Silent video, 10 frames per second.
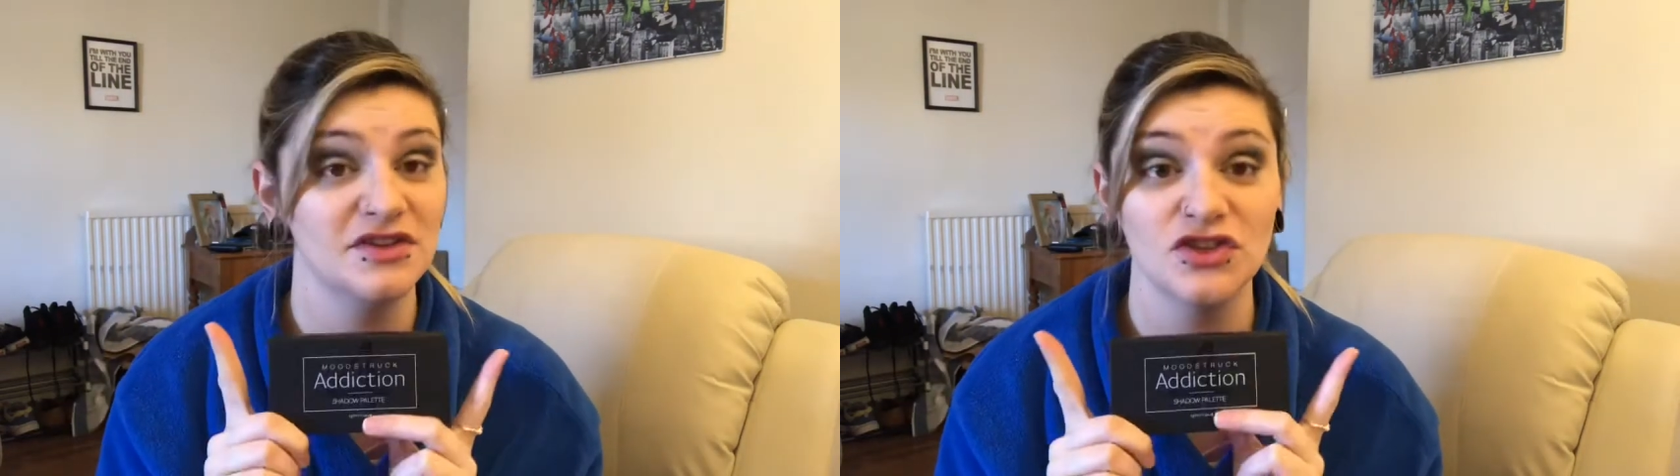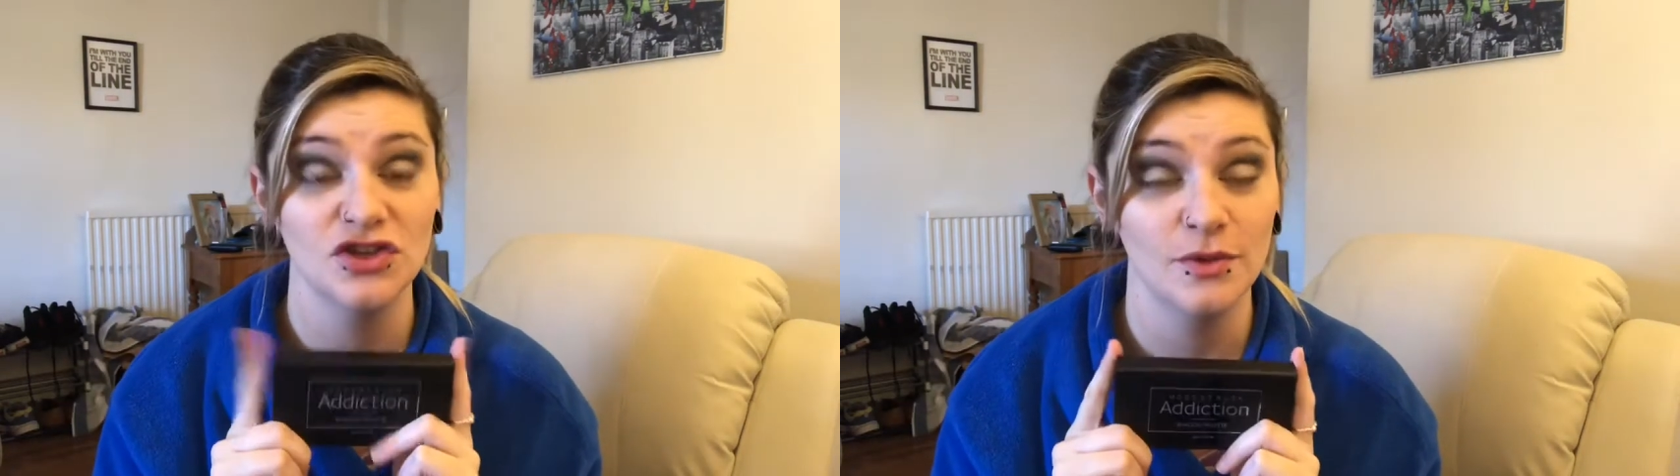
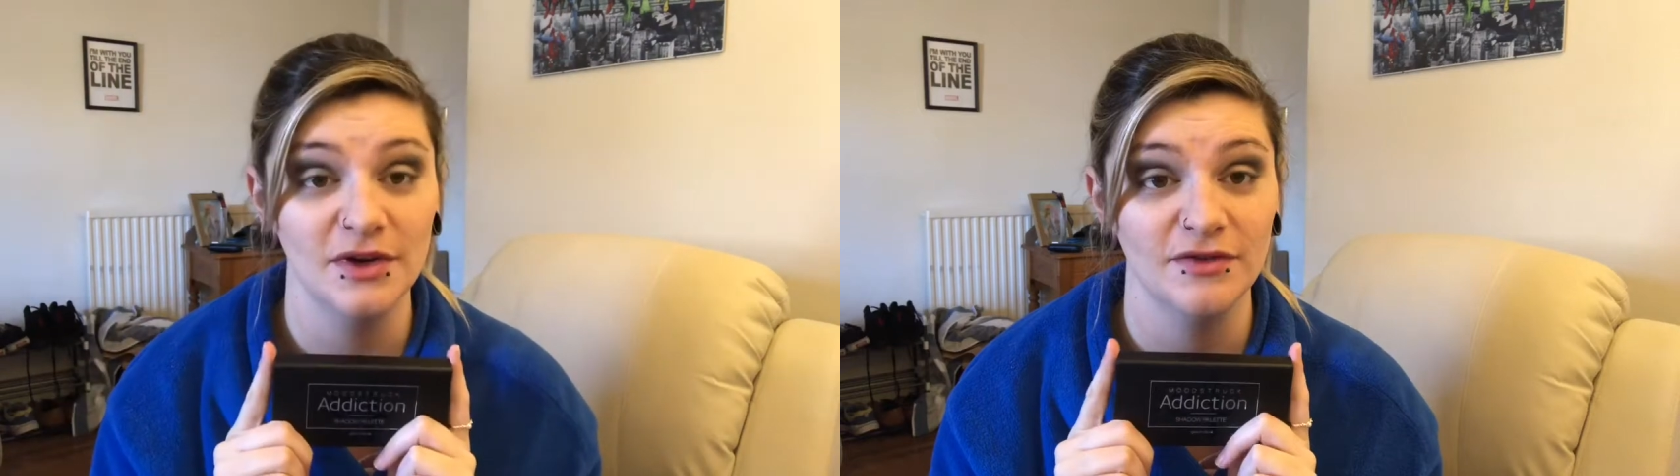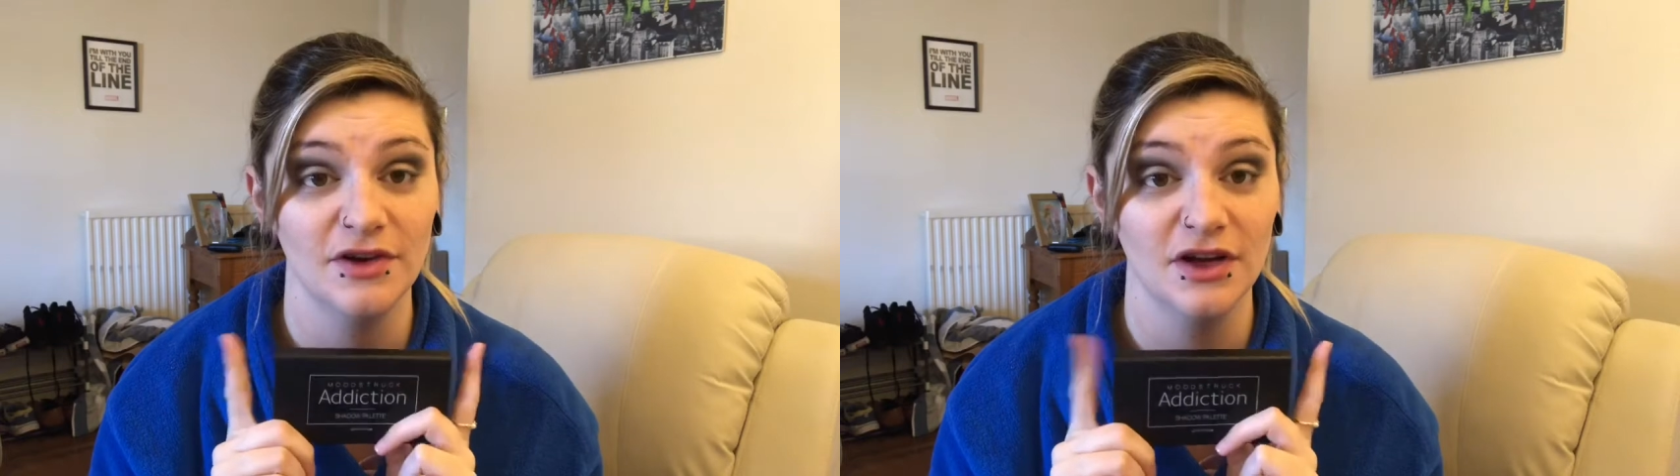so many
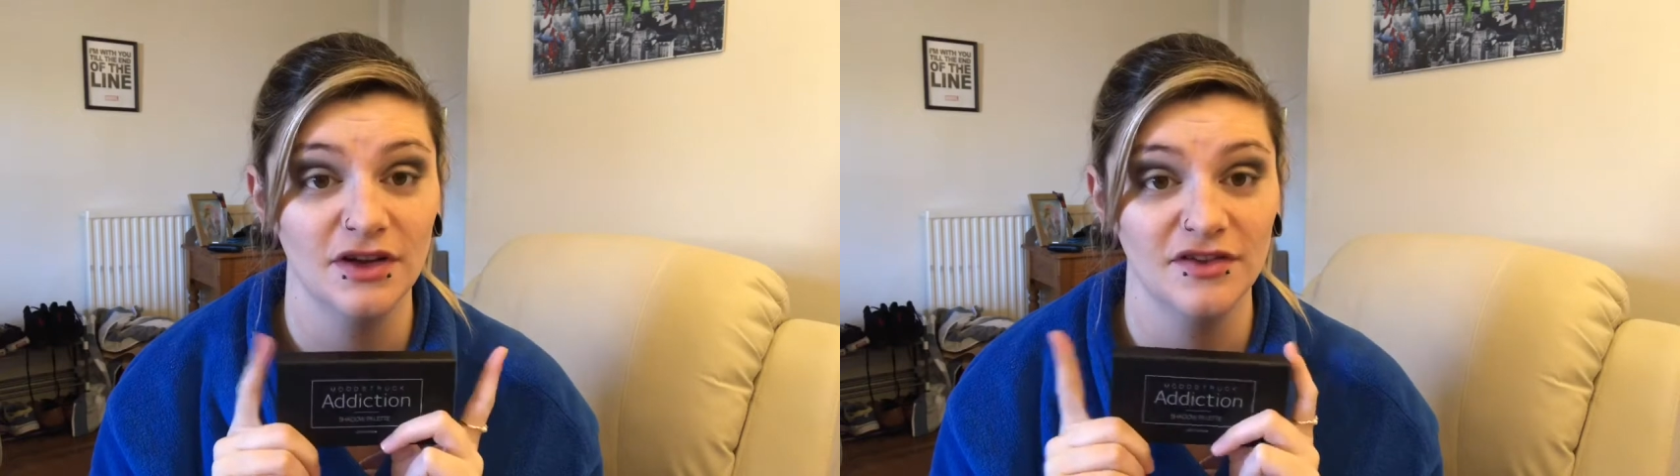different colours.